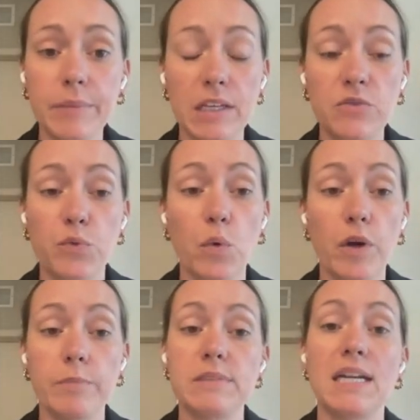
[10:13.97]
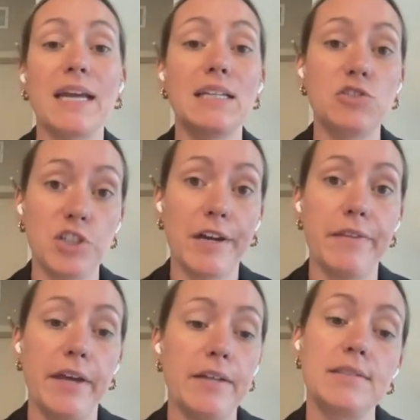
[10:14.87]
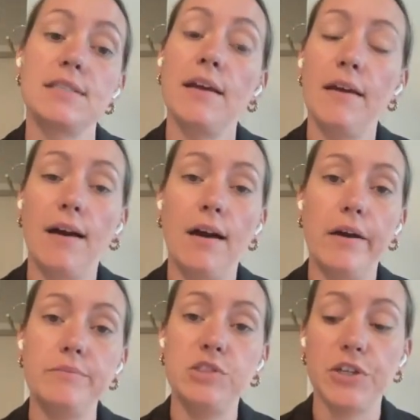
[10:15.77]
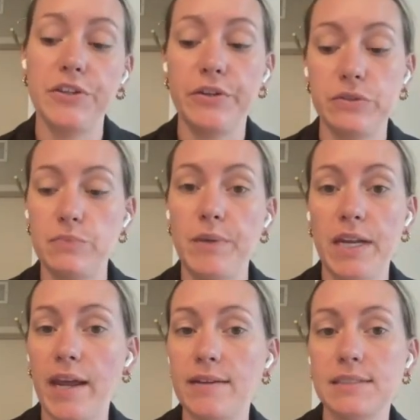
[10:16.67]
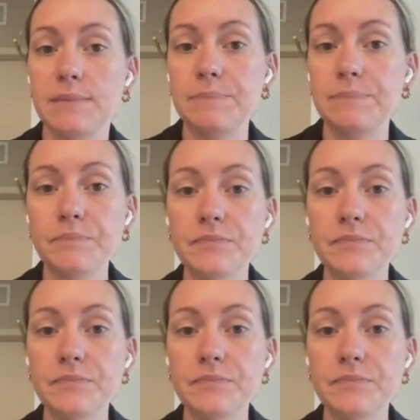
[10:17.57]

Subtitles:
I can be informed and I can share this during those meetings.